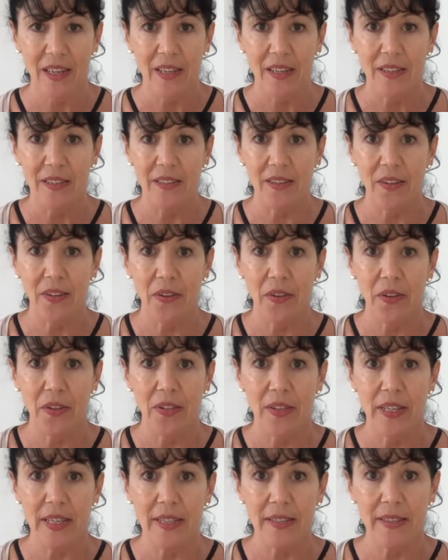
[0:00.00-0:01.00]
So
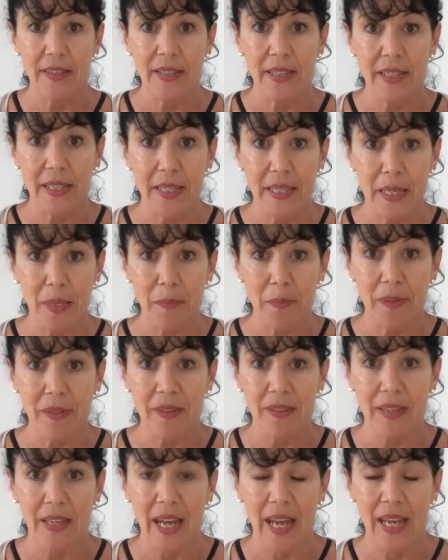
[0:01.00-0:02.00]
these are the
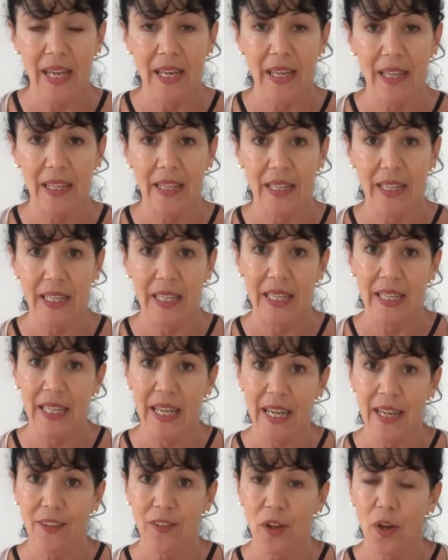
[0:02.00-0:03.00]
deepest layer that
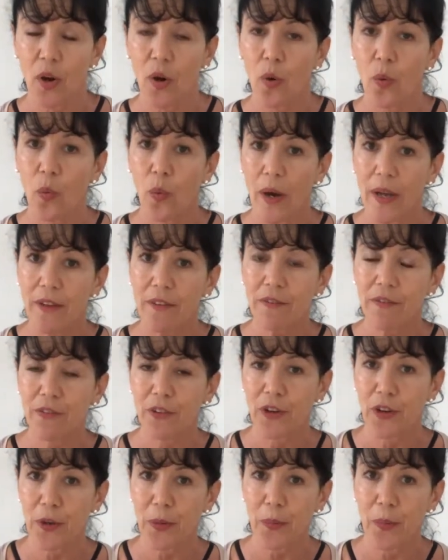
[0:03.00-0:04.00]
connect one
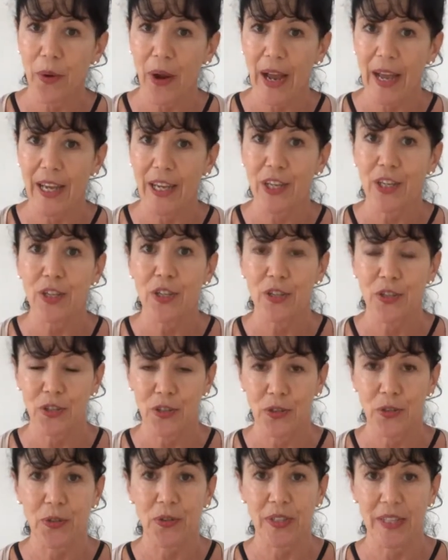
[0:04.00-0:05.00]
vertebrae
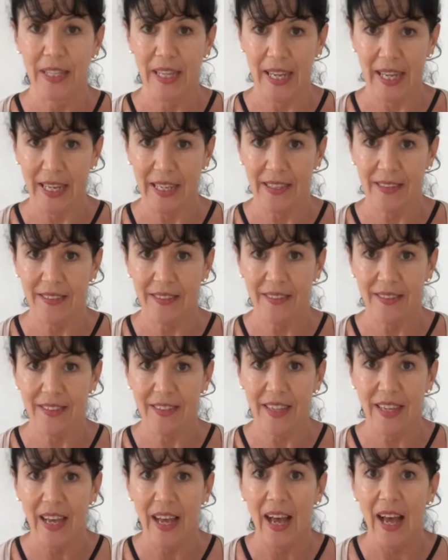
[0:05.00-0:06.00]
to the
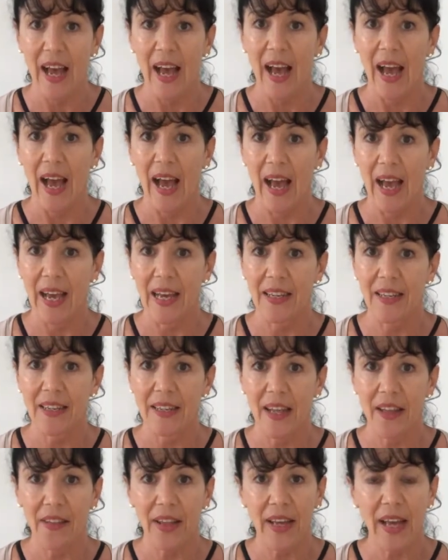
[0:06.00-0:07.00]
next.
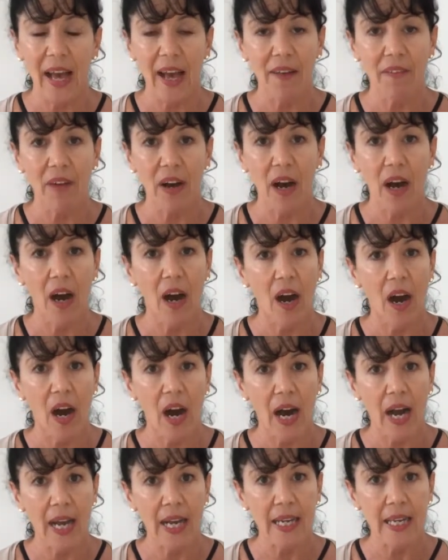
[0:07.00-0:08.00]
And they have a
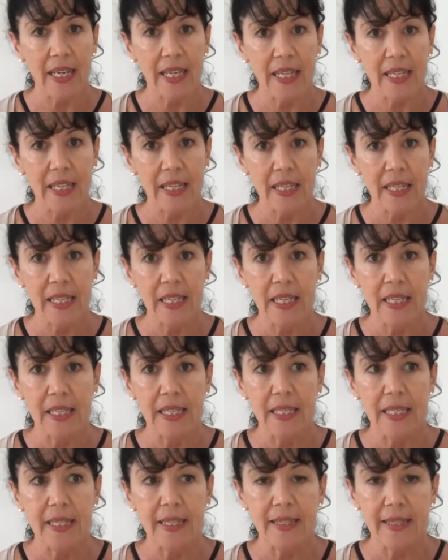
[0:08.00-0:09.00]
highly
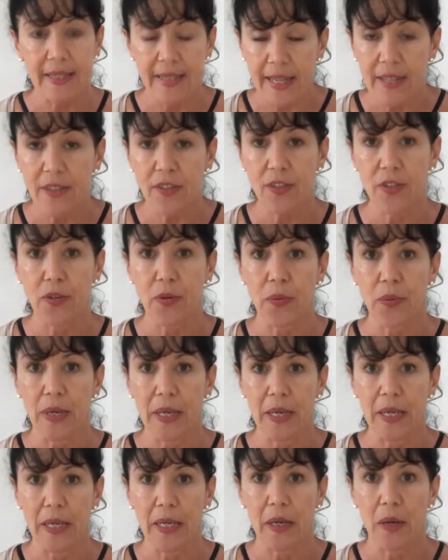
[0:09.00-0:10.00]

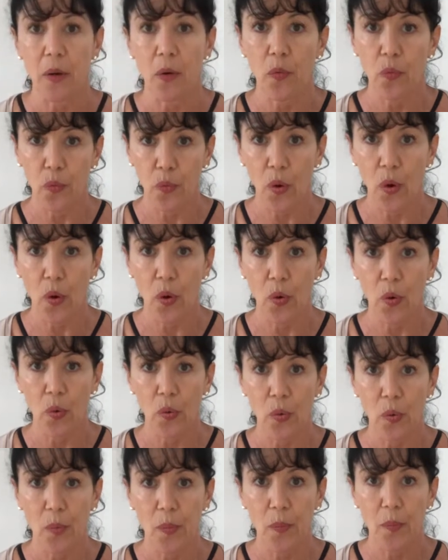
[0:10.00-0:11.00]
sensory
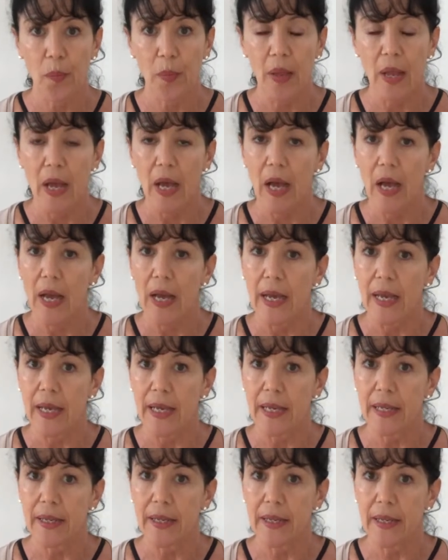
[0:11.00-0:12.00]
role
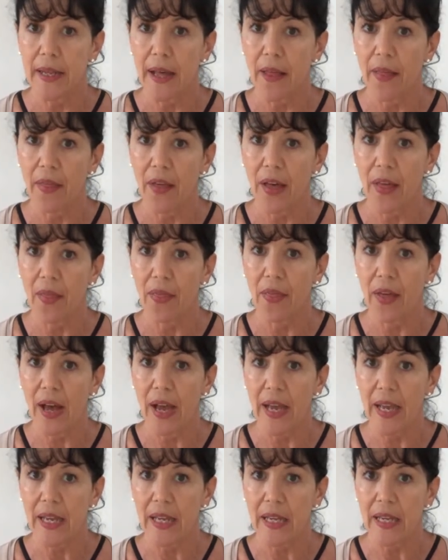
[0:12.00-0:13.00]
in that
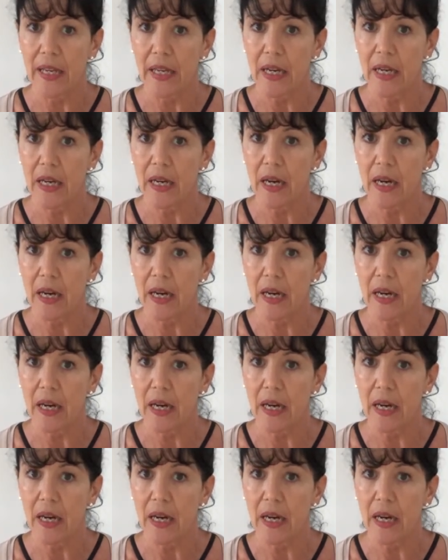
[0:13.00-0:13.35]
they